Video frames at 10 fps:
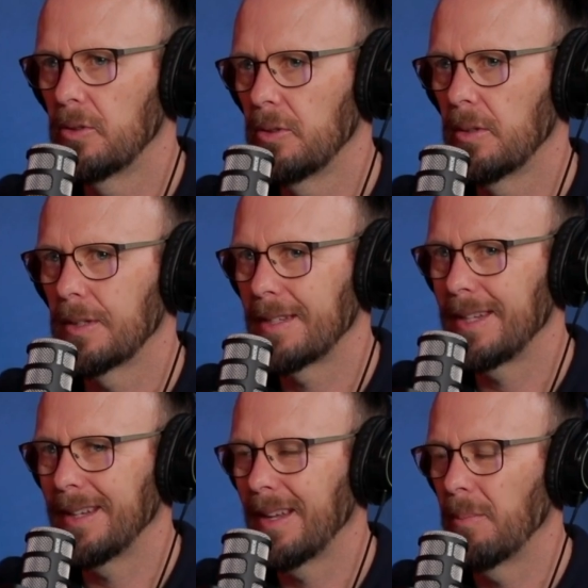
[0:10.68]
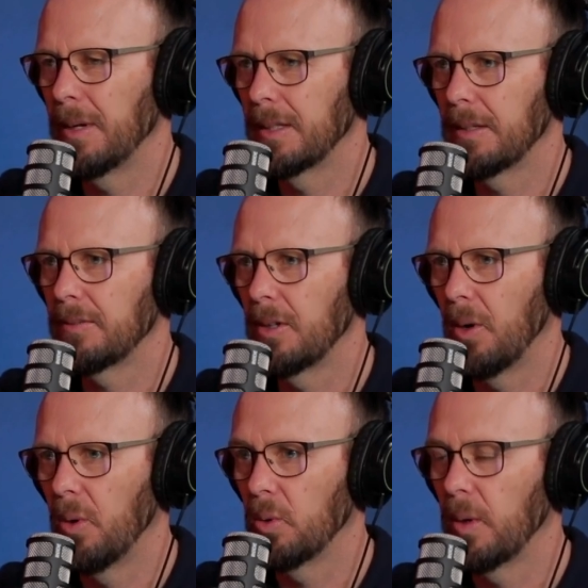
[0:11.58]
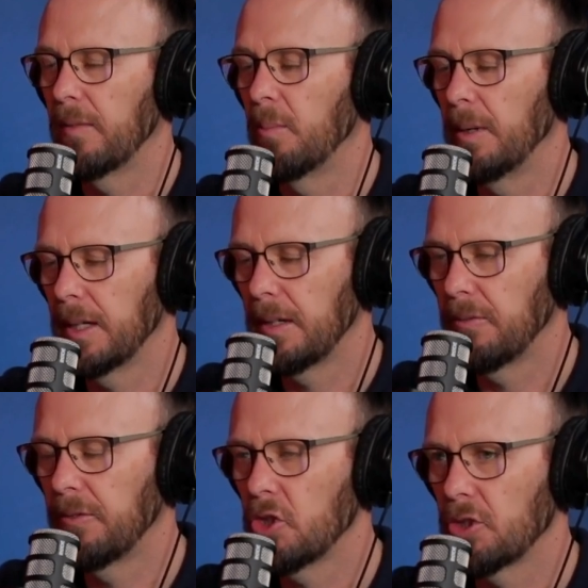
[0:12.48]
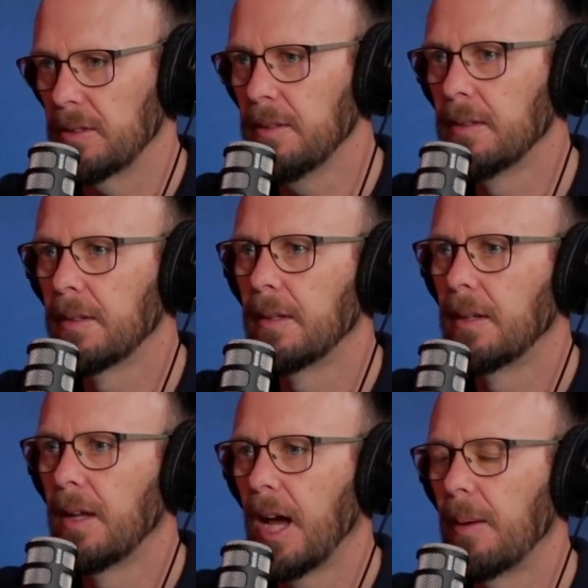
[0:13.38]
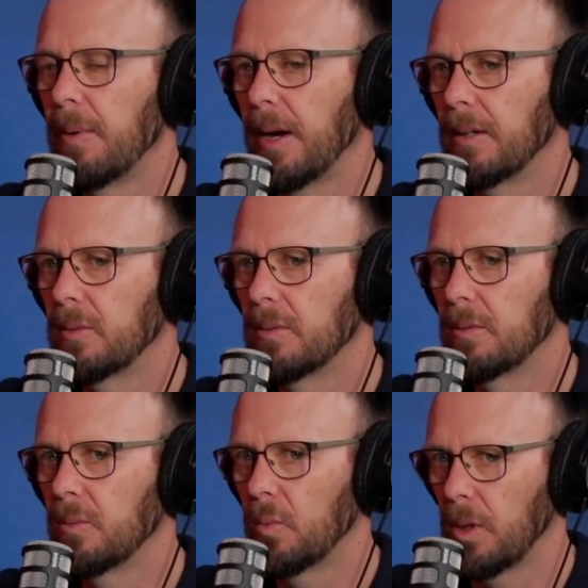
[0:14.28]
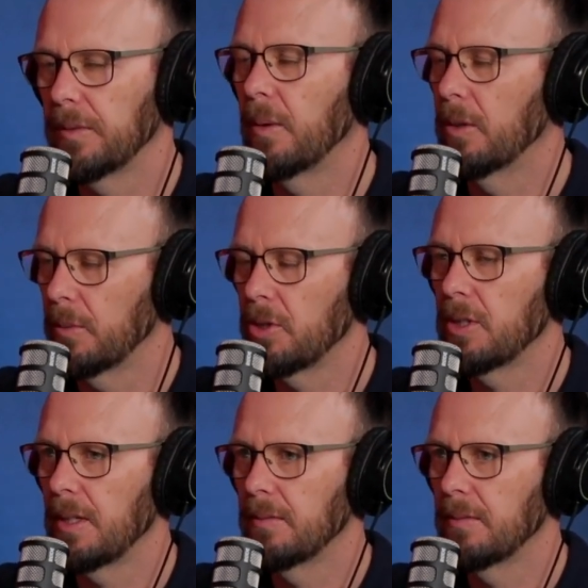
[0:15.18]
do not set a big enough goal or have a big enough vision about what they want to achieve.